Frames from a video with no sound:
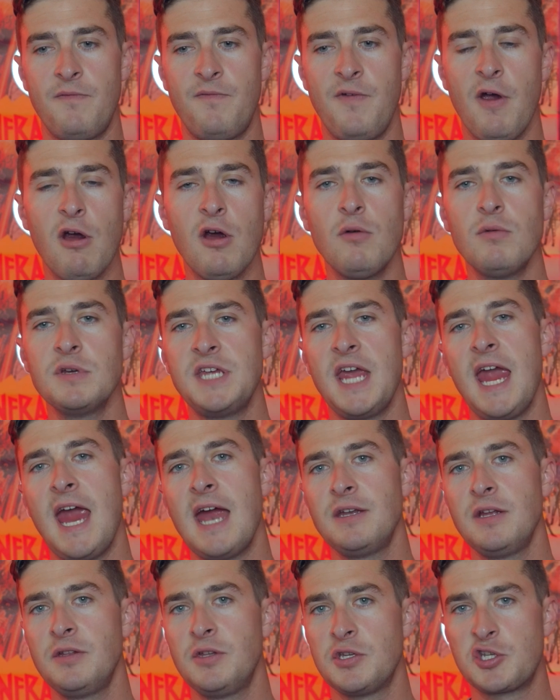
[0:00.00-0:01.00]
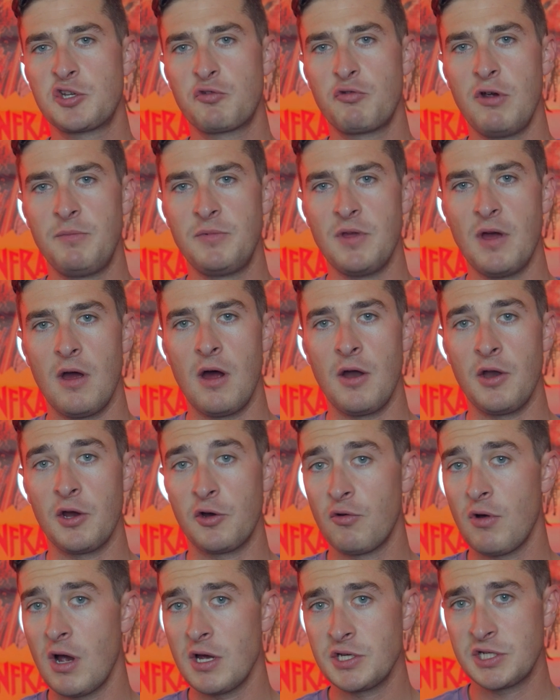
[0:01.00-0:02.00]
Farrah was handed the script on a
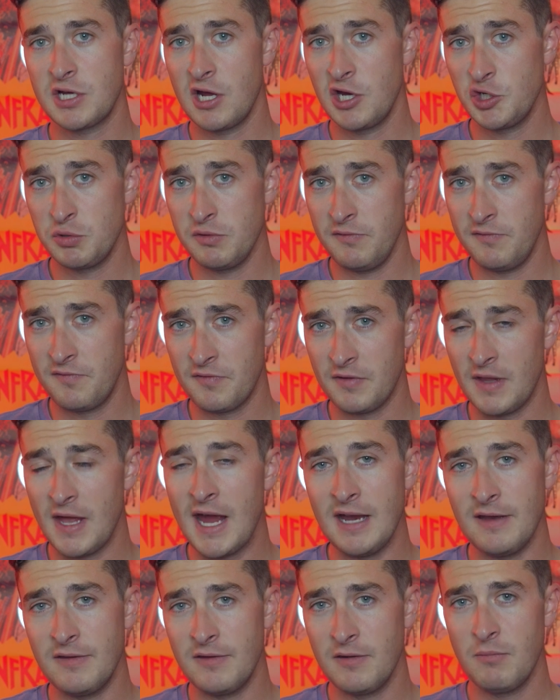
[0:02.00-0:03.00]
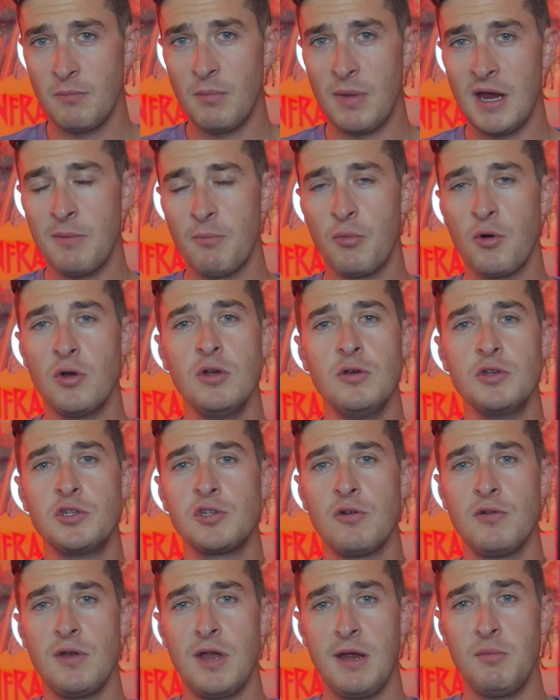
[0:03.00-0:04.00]
cross country flight by a
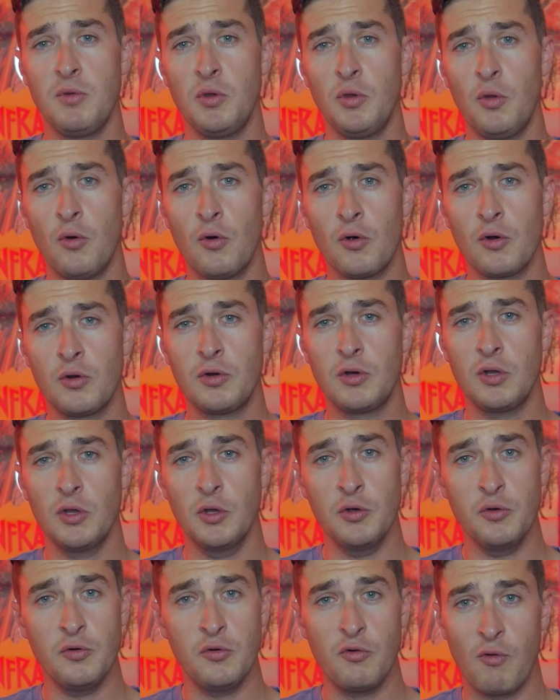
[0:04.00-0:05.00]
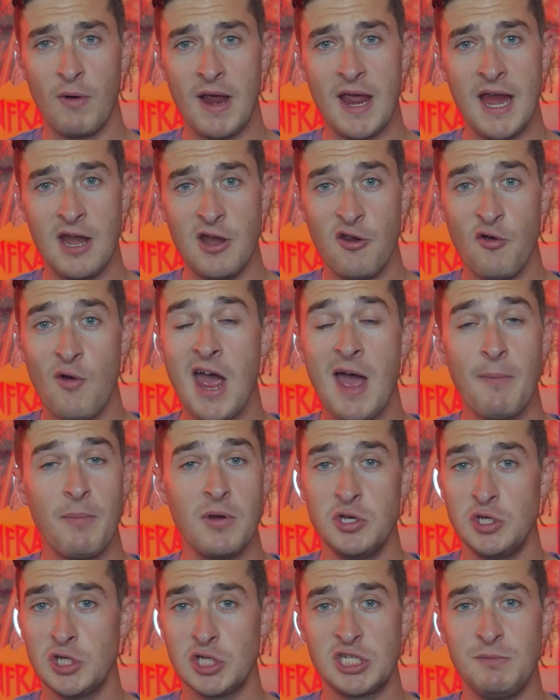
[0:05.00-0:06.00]
producer named Lord Lou Grade, who
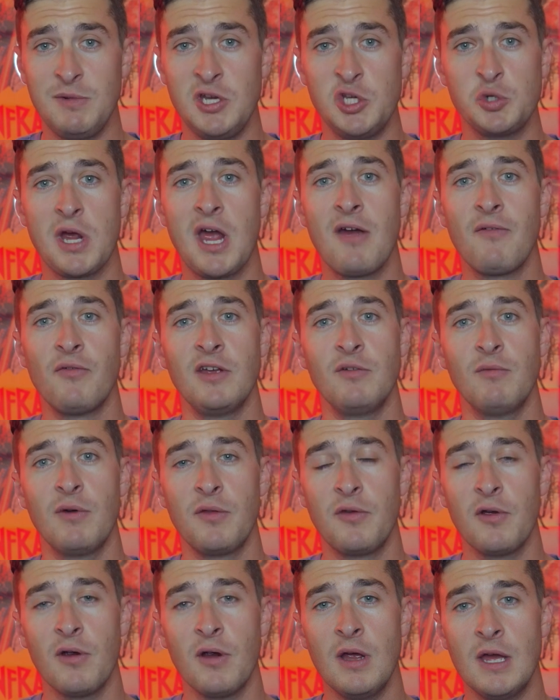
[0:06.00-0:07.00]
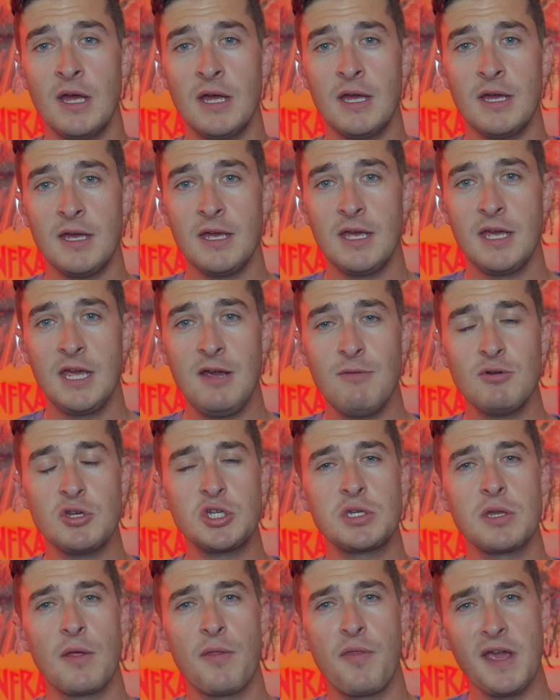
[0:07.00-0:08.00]
happened just to be traveling with her. He
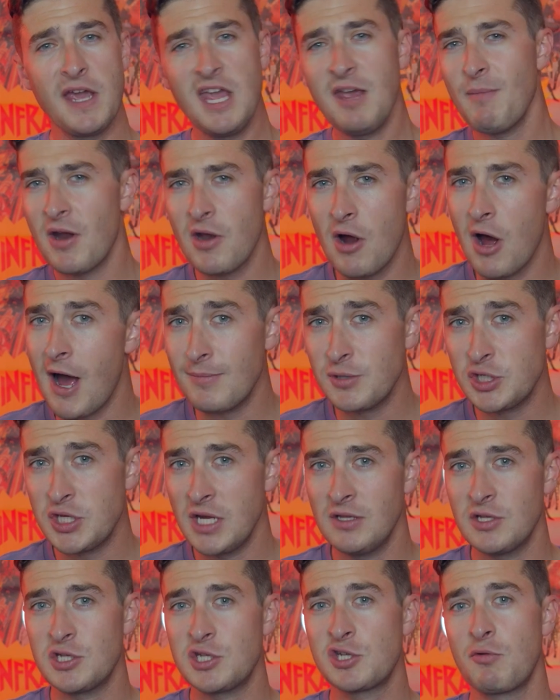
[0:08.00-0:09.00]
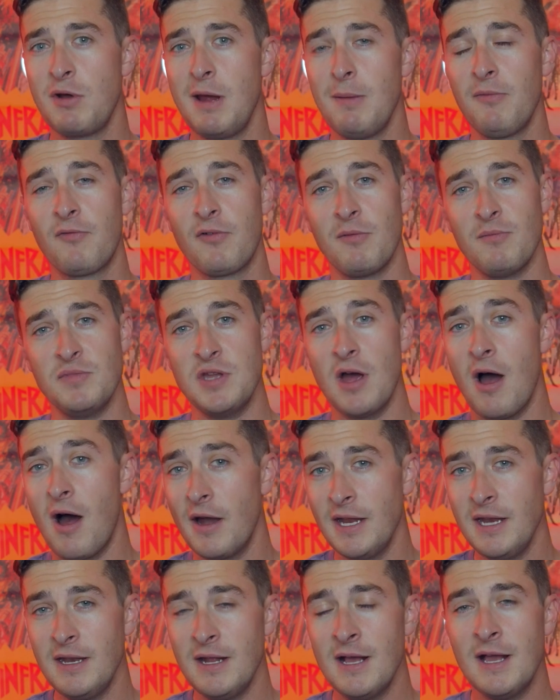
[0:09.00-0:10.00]
was thinking about optioning the script from
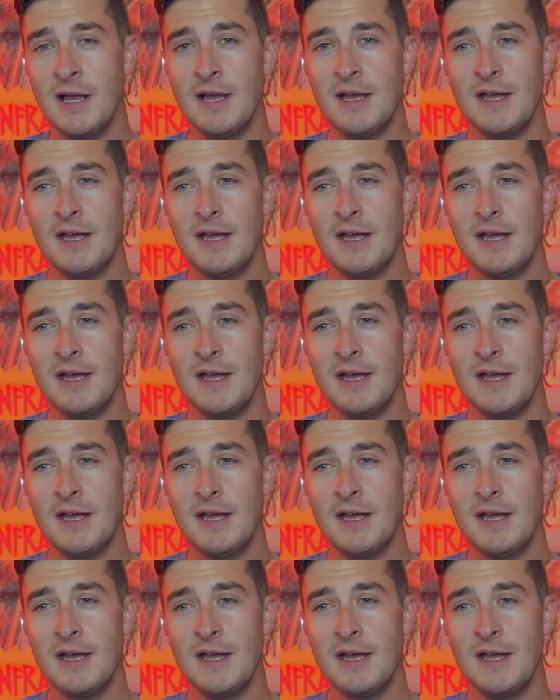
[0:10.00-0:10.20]
Donen,